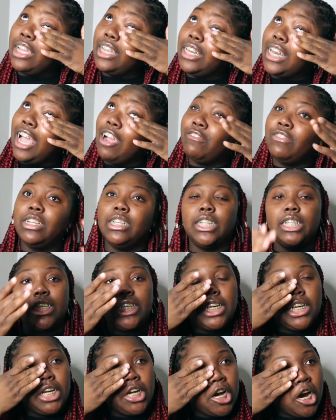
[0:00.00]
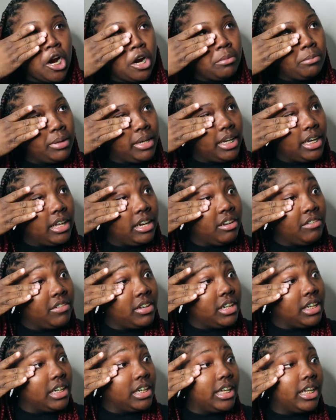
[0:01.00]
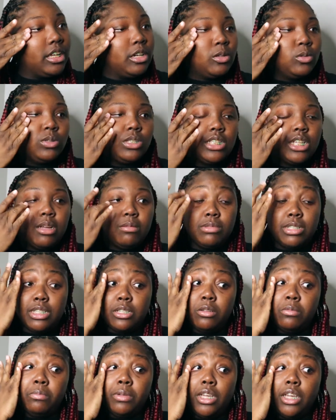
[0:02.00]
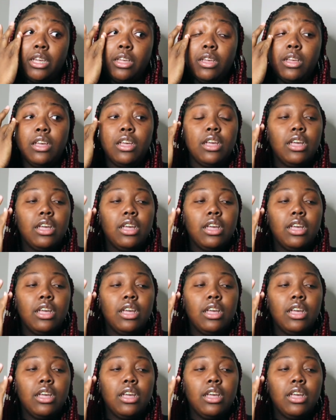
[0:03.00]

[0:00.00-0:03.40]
that really did hurt me, and it really did do something to me.